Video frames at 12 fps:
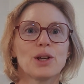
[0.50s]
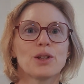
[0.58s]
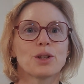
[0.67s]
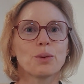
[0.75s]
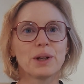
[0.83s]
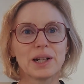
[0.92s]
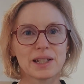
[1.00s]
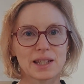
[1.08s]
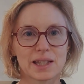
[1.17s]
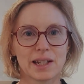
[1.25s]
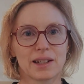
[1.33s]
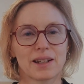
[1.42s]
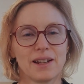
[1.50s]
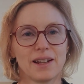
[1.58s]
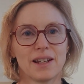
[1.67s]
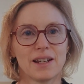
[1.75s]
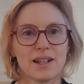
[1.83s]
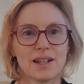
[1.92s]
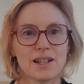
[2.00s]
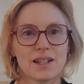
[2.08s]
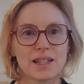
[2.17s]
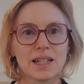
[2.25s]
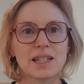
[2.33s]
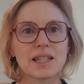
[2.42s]
So what is SIT?
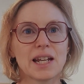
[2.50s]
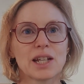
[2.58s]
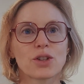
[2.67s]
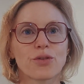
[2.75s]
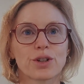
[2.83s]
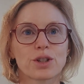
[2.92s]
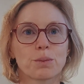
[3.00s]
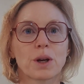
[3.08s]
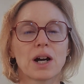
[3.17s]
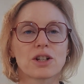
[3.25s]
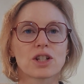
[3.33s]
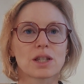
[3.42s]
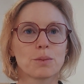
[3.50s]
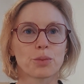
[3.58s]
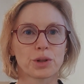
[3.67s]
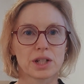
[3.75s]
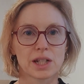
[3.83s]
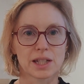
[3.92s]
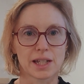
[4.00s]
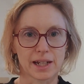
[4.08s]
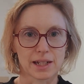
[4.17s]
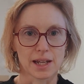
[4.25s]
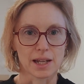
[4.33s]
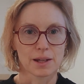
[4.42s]
SIT stands for Subconscious Imprinting
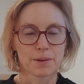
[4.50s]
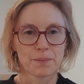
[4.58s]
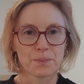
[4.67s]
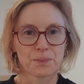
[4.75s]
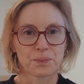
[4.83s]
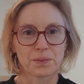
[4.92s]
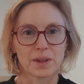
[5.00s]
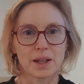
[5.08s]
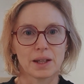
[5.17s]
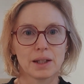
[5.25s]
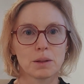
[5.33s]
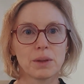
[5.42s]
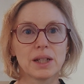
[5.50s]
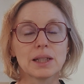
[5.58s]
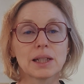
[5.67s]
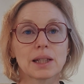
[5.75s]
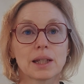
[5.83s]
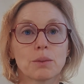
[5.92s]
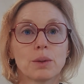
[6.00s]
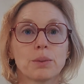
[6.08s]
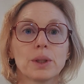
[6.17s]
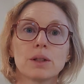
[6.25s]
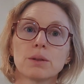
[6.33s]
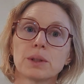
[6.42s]
Technique. And basically what
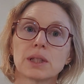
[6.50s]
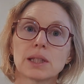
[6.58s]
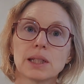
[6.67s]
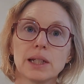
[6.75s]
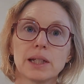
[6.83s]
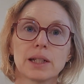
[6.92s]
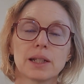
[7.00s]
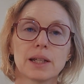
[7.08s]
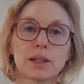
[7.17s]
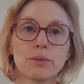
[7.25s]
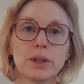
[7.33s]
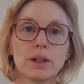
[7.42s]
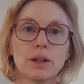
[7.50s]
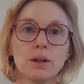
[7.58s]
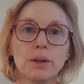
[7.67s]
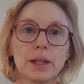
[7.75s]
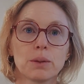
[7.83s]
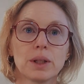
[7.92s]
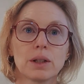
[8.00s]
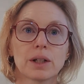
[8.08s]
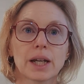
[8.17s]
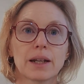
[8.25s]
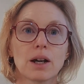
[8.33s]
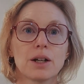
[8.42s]
we do with SIT is we go and we look
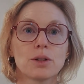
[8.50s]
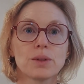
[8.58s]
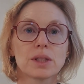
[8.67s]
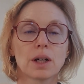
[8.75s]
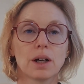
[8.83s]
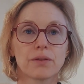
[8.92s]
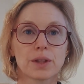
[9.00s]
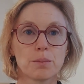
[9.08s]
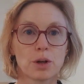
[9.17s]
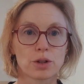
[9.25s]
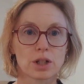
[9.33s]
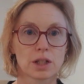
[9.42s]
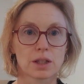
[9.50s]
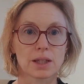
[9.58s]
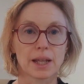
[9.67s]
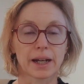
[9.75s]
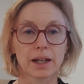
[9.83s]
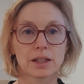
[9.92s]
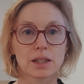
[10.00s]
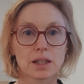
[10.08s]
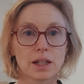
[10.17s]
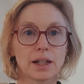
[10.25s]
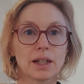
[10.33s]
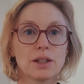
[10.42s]
at unresolved emotions that got
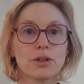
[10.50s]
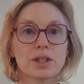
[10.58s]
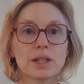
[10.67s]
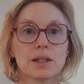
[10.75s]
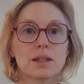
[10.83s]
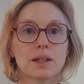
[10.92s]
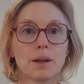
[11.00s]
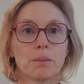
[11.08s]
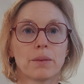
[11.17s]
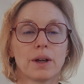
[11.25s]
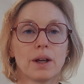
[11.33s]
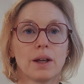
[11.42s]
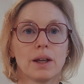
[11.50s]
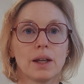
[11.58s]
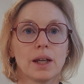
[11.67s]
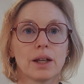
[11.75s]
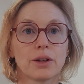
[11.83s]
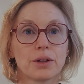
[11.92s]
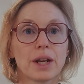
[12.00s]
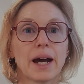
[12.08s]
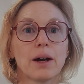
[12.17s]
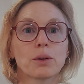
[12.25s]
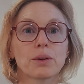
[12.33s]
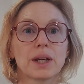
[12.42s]
stuck in your system and are
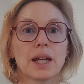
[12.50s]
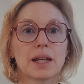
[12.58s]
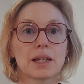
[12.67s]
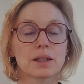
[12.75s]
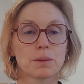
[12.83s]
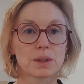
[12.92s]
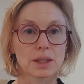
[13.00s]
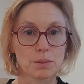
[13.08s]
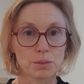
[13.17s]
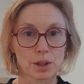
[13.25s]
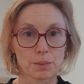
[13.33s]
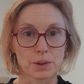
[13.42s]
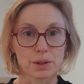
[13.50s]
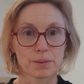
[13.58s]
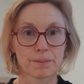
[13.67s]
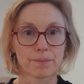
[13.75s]
now creating some symptoms.